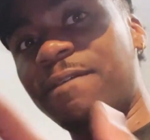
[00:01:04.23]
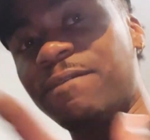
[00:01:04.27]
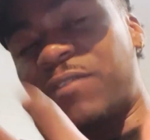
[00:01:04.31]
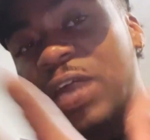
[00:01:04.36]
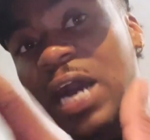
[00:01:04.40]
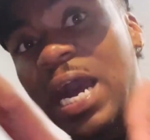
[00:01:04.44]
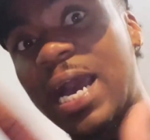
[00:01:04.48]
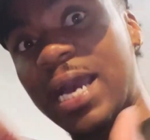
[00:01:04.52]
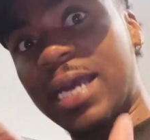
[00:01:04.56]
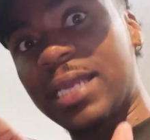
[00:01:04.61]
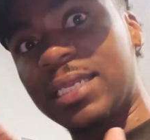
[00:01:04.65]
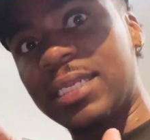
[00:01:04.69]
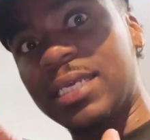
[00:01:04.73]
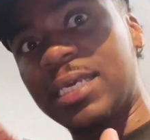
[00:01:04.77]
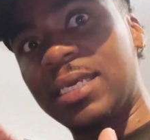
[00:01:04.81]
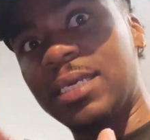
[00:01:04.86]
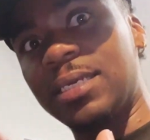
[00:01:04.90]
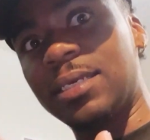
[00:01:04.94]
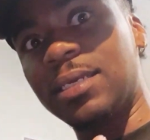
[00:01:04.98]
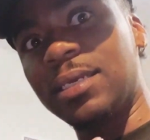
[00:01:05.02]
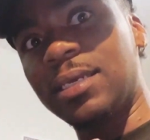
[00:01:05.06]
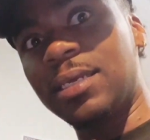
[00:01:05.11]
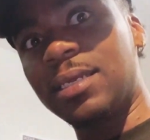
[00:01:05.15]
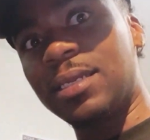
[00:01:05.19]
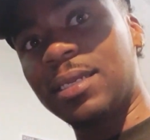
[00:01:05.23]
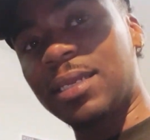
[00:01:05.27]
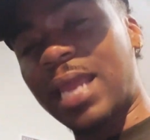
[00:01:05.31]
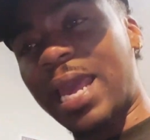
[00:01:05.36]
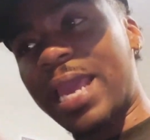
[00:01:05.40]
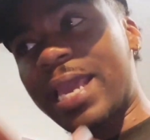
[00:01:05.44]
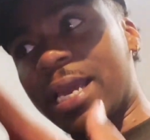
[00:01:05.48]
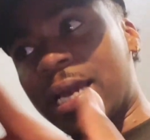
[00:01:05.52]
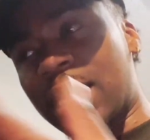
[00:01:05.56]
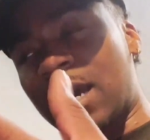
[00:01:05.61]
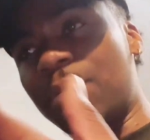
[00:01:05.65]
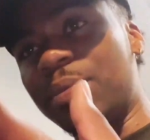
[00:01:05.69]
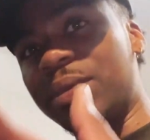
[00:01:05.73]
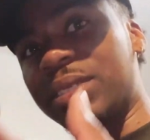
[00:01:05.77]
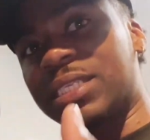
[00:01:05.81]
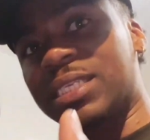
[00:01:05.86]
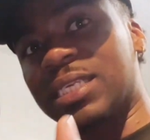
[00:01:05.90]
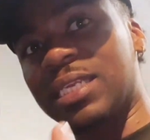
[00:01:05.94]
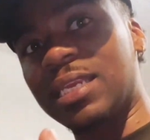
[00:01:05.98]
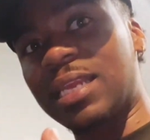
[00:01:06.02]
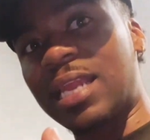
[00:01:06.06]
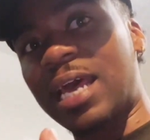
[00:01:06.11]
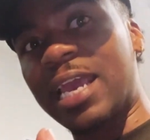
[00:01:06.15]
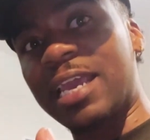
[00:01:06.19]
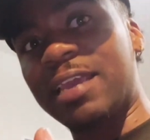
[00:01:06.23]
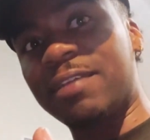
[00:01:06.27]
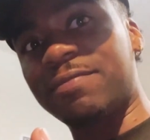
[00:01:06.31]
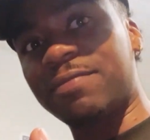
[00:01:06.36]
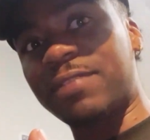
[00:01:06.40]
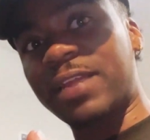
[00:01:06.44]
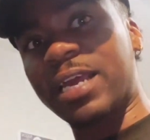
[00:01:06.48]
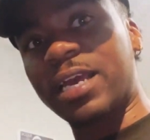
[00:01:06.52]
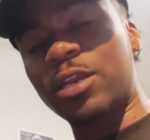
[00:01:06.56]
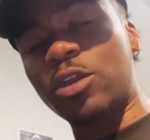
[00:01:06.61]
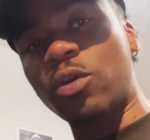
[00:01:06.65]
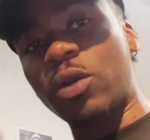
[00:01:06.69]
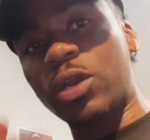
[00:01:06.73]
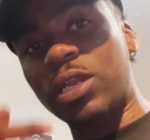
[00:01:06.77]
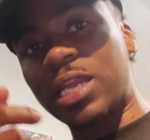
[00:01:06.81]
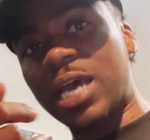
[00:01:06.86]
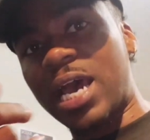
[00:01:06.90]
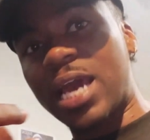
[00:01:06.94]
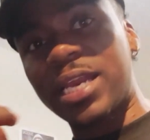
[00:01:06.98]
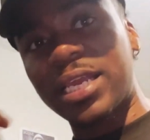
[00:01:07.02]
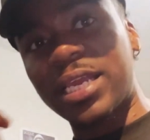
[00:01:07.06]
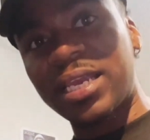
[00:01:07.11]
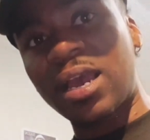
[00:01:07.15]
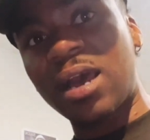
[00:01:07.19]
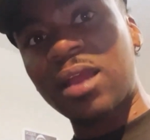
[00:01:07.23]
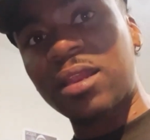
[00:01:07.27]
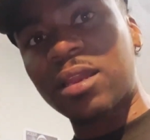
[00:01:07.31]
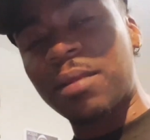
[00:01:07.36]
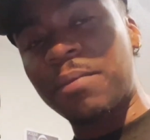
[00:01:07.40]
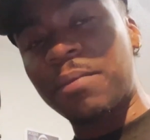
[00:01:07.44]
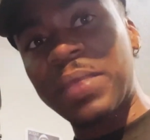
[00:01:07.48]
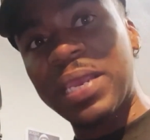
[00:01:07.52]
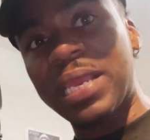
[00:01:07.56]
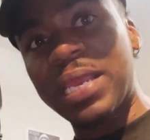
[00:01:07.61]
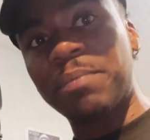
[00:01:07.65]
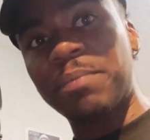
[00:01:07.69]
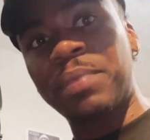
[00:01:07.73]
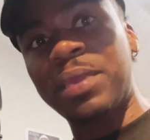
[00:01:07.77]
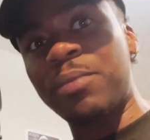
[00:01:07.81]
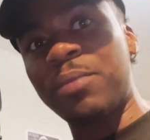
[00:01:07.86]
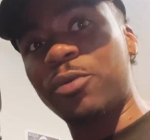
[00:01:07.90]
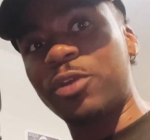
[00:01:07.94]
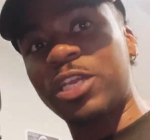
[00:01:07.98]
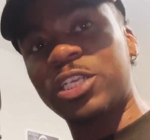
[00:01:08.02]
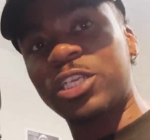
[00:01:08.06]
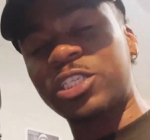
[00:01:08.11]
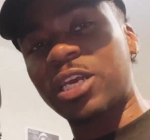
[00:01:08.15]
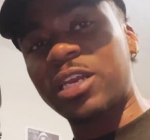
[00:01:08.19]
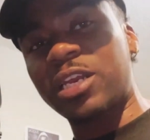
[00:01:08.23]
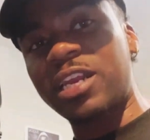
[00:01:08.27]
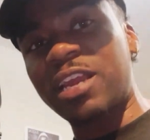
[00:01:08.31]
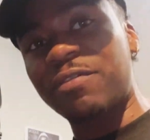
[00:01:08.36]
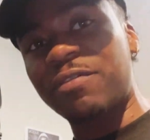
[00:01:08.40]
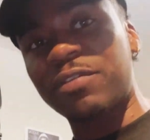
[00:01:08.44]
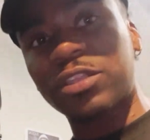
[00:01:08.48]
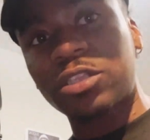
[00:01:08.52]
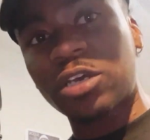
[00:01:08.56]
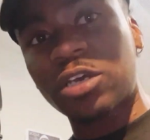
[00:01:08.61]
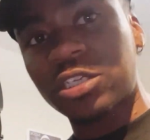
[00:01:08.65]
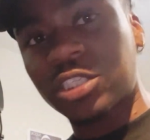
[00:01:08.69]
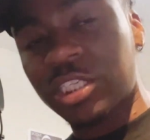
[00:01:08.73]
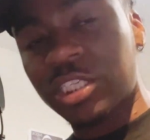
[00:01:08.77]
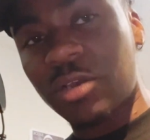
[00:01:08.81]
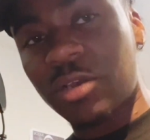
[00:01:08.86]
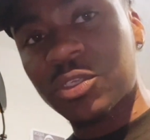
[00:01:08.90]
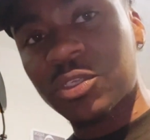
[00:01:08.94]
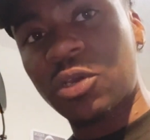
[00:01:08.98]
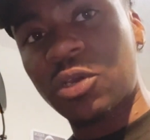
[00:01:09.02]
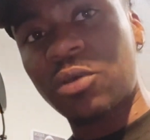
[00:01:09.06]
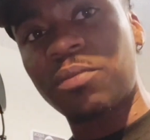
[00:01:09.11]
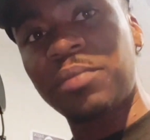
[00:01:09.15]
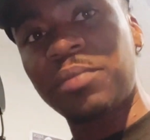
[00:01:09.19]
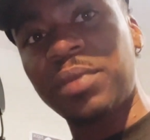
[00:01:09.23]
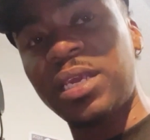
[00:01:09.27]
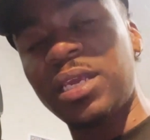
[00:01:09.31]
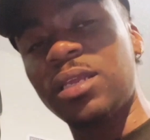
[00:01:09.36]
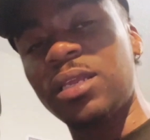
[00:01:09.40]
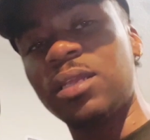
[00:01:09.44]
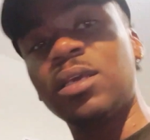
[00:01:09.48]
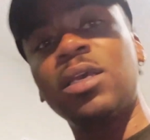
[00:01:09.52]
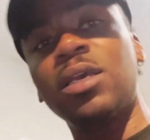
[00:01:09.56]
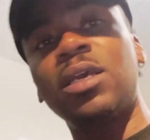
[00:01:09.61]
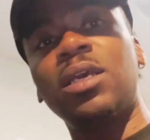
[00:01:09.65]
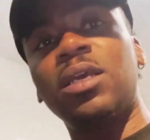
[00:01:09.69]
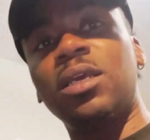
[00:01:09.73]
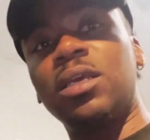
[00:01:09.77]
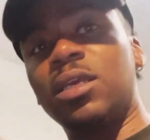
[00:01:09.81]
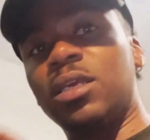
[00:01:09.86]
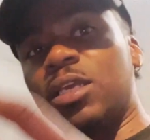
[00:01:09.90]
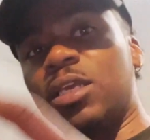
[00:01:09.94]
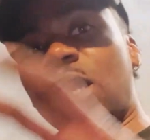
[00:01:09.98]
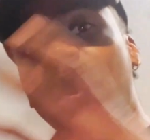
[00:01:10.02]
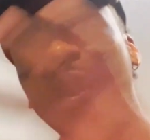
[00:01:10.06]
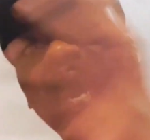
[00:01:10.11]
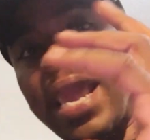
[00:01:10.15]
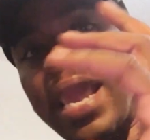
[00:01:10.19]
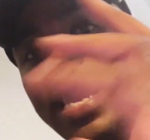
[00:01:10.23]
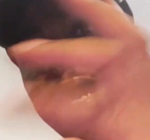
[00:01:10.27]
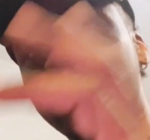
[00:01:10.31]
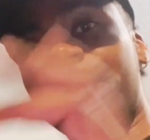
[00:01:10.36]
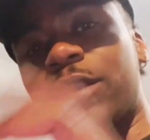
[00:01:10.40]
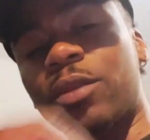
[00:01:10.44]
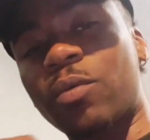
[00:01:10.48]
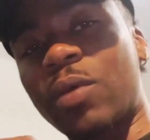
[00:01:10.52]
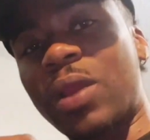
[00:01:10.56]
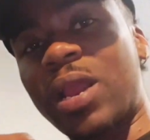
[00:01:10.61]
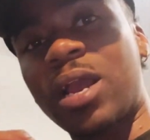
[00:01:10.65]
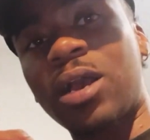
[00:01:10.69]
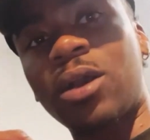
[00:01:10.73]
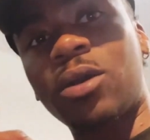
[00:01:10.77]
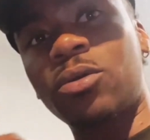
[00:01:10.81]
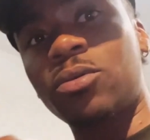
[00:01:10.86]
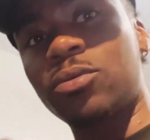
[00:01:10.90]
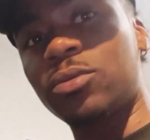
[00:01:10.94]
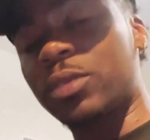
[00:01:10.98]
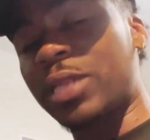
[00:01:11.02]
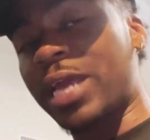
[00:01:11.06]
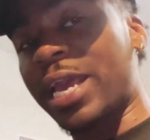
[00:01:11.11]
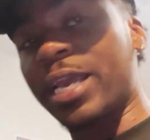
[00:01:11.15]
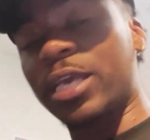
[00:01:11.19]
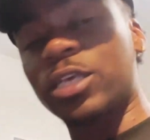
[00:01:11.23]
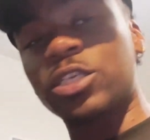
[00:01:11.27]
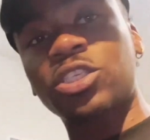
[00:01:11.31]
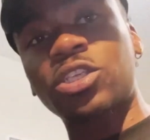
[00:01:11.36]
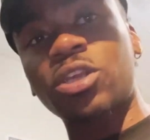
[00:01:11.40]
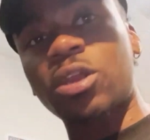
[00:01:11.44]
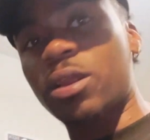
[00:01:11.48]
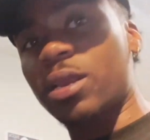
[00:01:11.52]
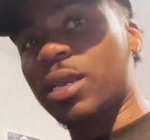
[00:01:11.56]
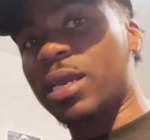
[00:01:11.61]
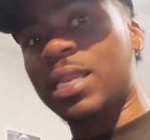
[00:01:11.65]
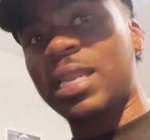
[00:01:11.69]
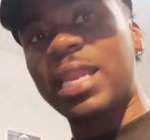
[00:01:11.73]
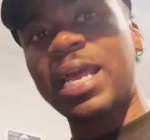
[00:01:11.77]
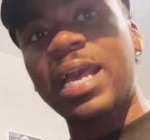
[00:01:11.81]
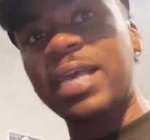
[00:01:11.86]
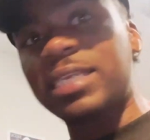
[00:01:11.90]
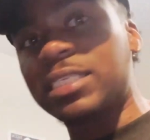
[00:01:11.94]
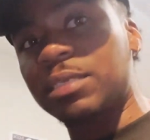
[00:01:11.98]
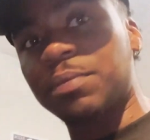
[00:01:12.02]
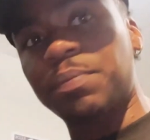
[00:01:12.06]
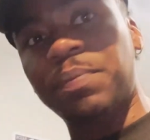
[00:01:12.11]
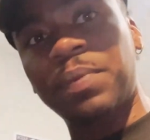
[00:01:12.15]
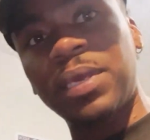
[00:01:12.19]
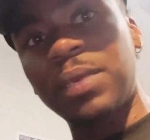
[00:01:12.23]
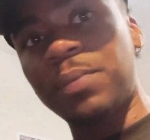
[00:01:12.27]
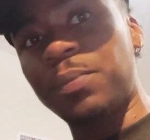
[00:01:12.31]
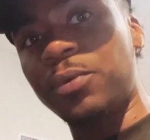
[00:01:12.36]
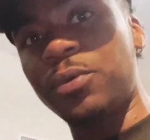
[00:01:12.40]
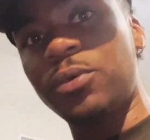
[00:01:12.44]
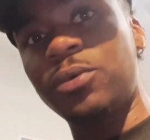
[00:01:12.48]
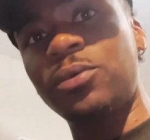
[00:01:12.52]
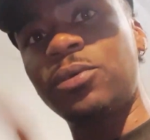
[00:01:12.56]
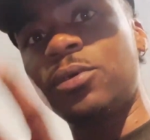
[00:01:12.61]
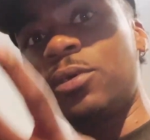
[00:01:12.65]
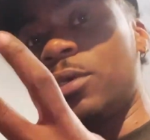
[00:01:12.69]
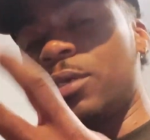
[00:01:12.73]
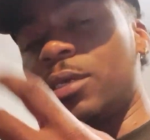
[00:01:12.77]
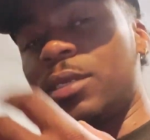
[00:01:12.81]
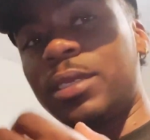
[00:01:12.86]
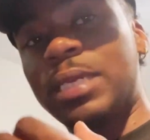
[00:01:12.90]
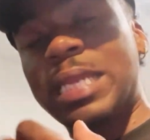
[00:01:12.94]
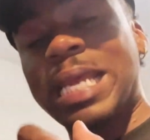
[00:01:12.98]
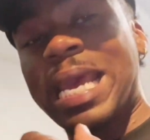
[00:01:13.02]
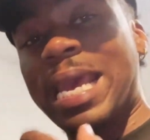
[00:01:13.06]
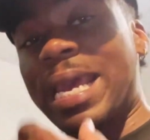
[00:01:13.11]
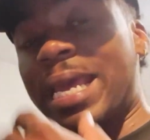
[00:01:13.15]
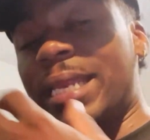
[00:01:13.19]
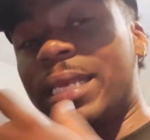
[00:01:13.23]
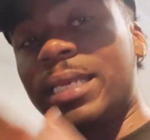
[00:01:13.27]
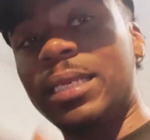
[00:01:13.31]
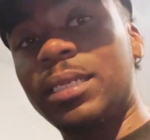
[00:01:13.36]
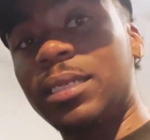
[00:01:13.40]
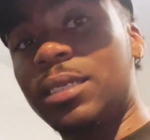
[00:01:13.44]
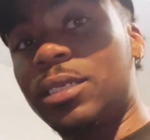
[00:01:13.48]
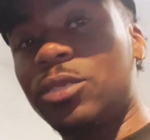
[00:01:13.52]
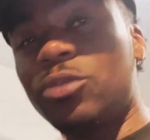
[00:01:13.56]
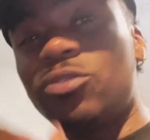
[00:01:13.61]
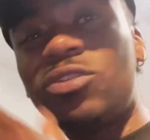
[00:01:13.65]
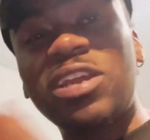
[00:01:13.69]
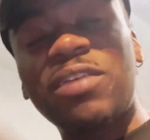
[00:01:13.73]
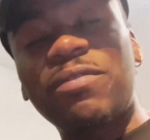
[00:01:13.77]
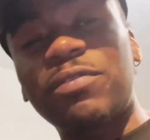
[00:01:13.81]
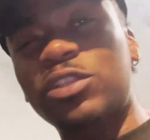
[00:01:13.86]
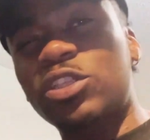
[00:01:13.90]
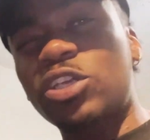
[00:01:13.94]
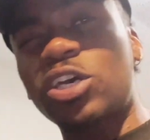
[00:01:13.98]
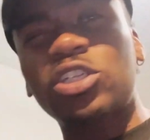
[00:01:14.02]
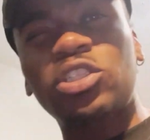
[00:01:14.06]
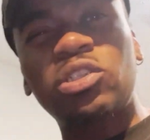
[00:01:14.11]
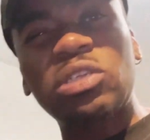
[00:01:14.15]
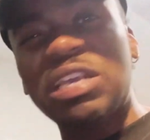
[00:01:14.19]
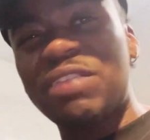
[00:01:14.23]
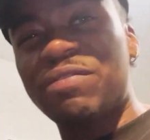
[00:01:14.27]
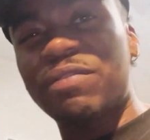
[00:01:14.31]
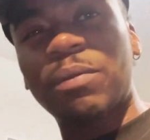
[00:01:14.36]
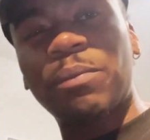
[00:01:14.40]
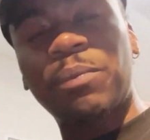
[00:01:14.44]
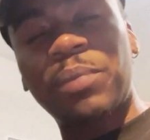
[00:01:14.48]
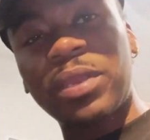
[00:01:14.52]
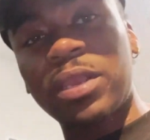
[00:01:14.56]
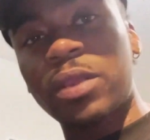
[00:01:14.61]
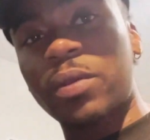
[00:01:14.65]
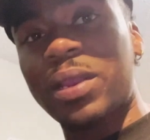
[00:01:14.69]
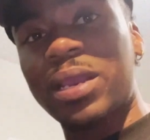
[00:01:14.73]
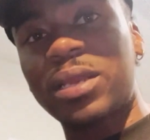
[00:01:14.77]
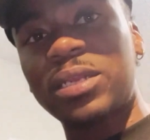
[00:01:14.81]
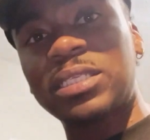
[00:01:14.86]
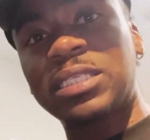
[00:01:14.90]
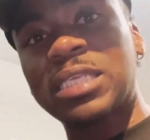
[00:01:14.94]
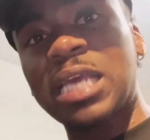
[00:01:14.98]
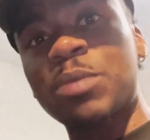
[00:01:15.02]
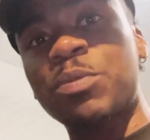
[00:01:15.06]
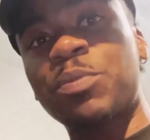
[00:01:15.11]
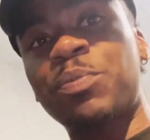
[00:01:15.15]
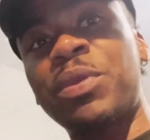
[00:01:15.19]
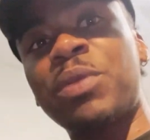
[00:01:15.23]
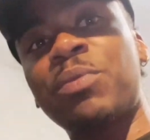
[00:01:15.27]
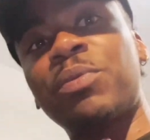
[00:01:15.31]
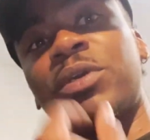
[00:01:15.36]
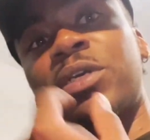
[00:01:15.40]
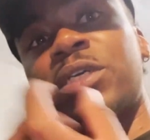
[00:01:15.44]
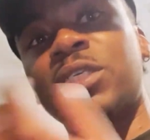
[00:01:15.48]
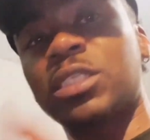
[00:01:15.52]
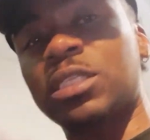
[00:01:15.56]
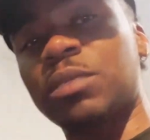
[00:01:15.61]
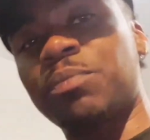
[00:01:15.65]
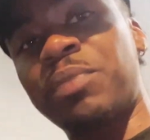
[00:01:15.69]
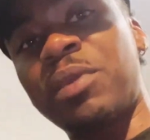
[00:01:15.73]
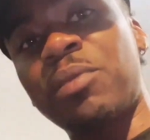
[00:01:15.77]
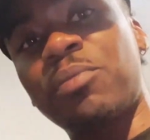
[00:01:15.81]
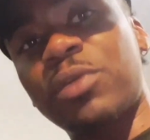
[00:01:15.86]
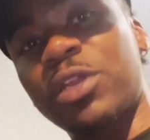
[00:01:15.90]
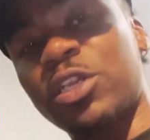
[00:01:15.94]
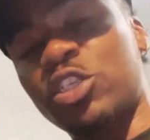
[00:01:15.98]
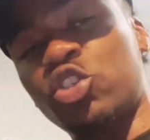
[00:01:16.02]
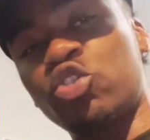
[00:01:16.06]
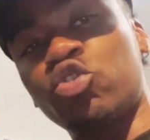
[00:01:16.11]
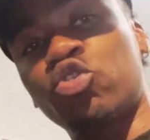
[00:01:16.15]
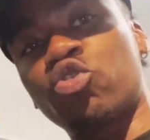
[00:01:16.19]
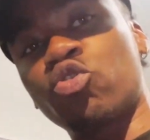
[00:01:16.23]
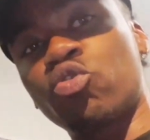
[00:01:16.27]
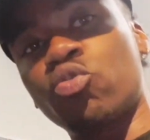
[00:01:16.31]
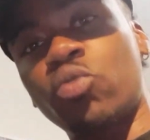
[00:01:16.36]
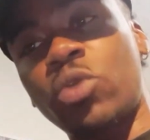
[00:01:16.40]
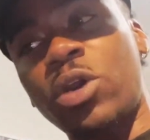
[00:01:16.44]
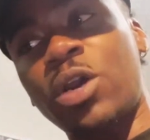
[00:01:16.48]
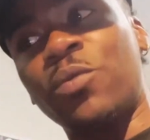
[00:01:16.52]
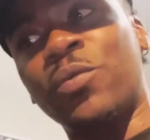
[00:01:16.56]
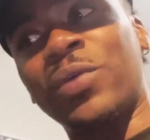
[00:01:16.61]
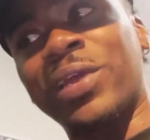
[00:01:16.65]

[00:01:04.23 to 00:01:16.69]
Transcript: finally like coming to life. Like, I know a lot of y'all are meeting people that y'all never thought y'all was gonna meet. Y'all hanging around like a certain class of people that you never thought you'd even be around, these type of people, because the people that you grew up